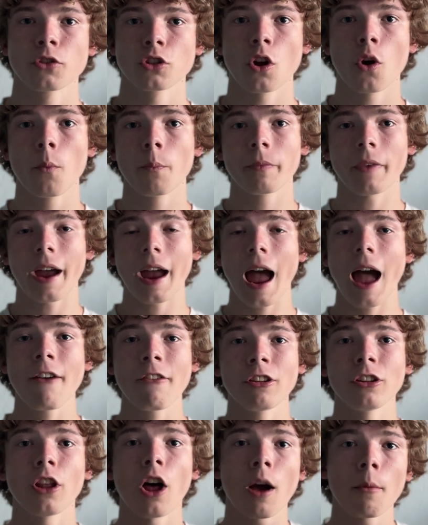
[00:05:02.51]
So I
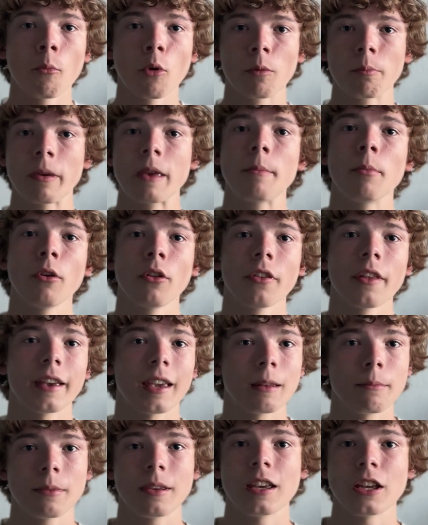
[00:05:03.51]
have a lot more people
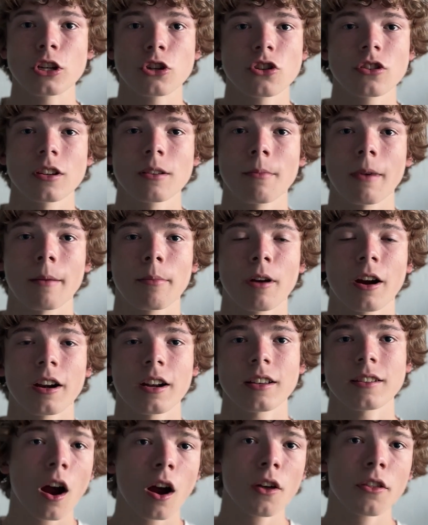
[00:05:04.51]
that can be interested in my
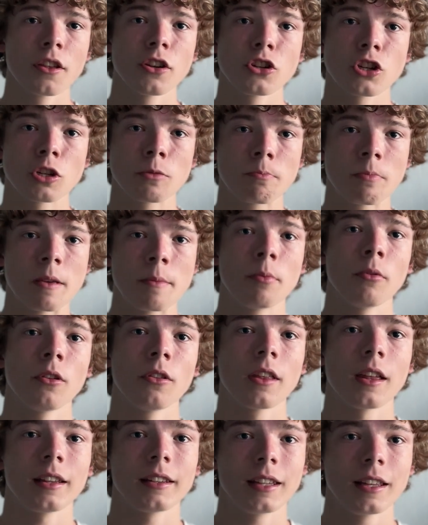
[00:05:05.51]
products other than just
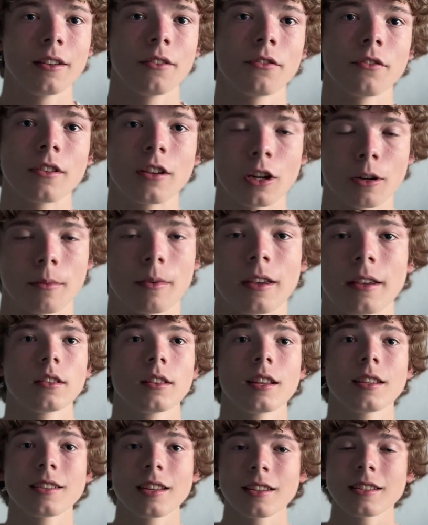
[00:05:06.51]
people that live near me.
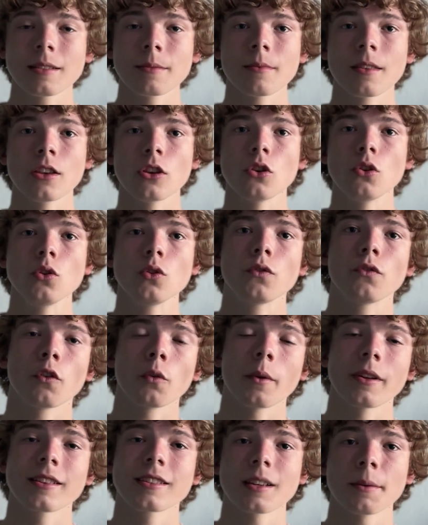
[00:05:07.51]
The system they use
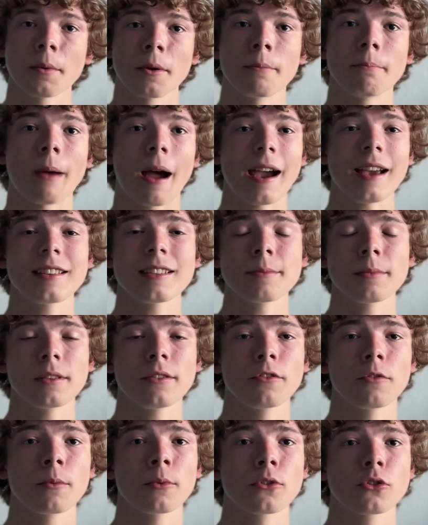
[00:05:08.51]
for when someone buys
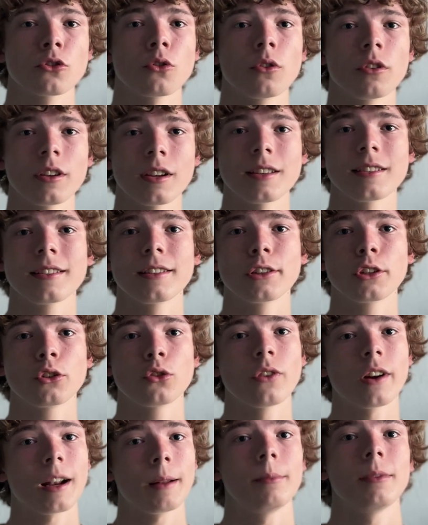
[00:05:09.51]
something from your store is
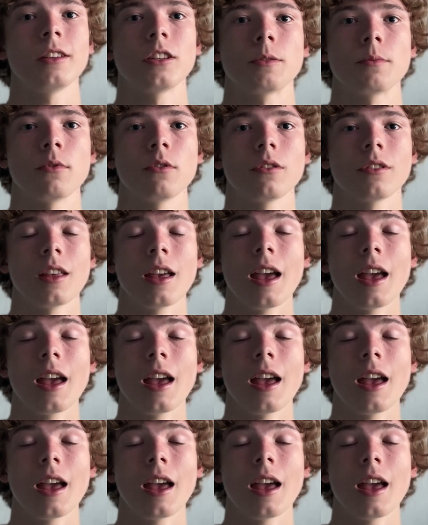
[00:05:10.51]
incredibly smooth.